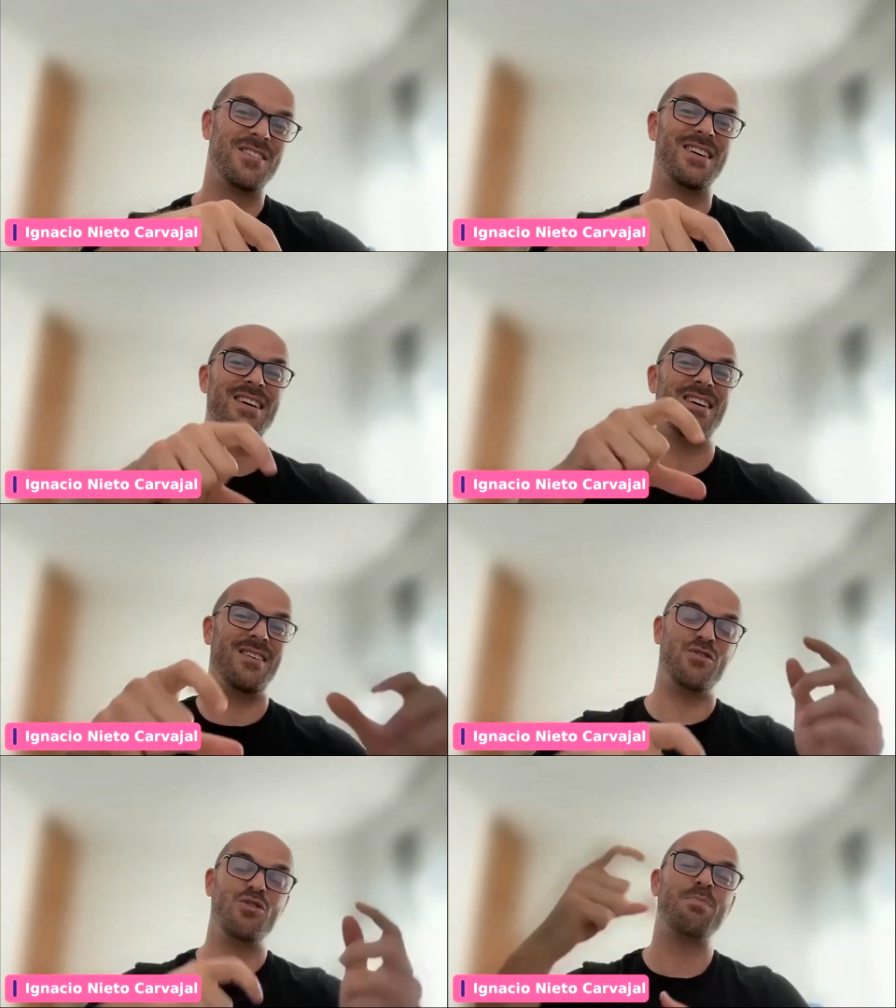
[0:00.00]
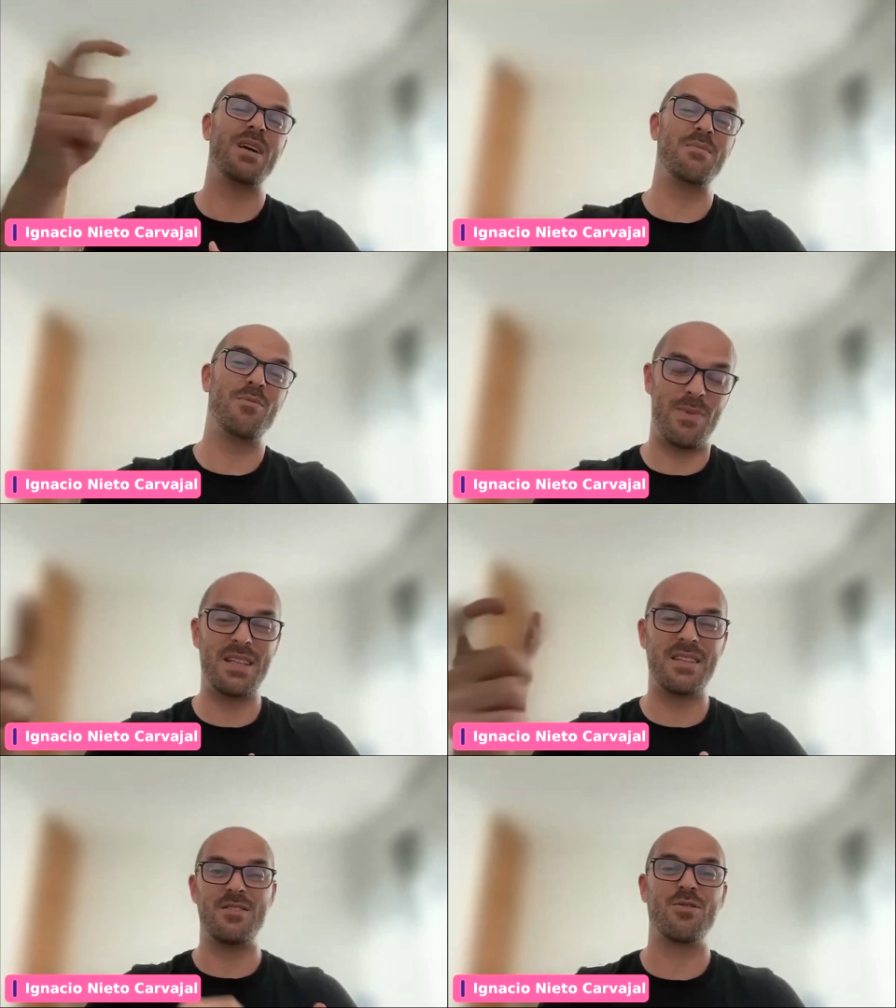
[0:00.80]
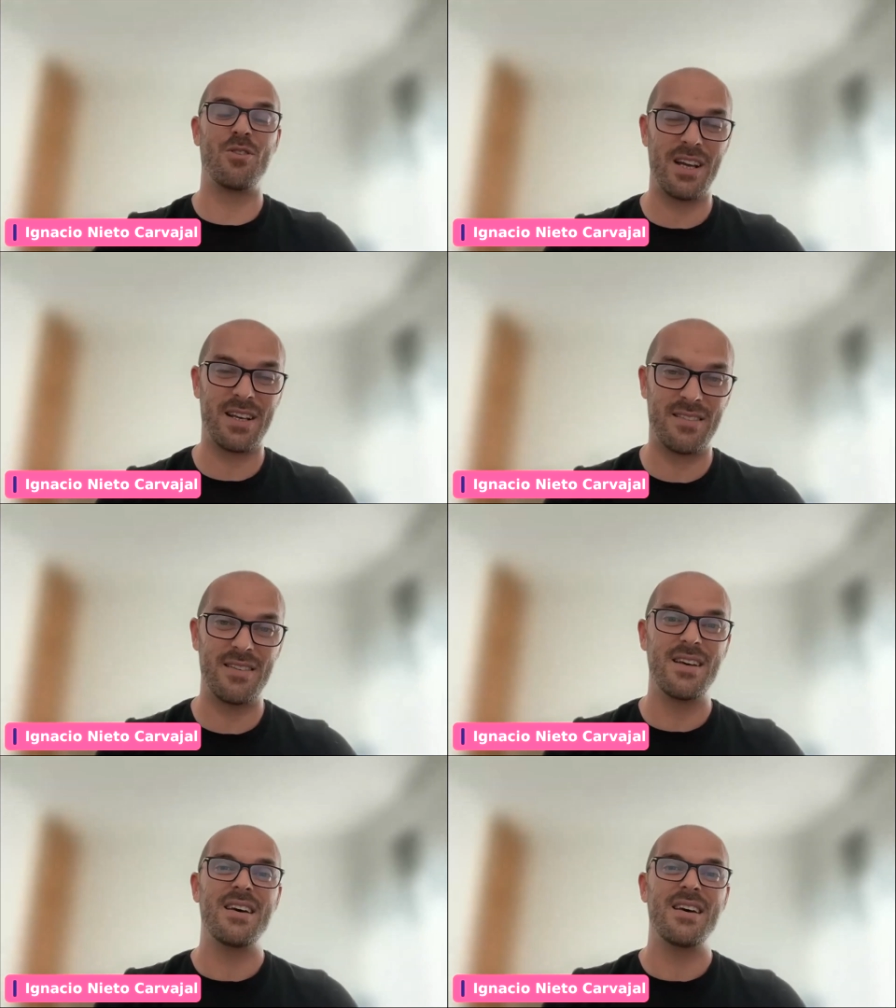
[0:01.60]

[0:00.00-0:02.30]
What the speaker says: if you paid more VAT than you collected,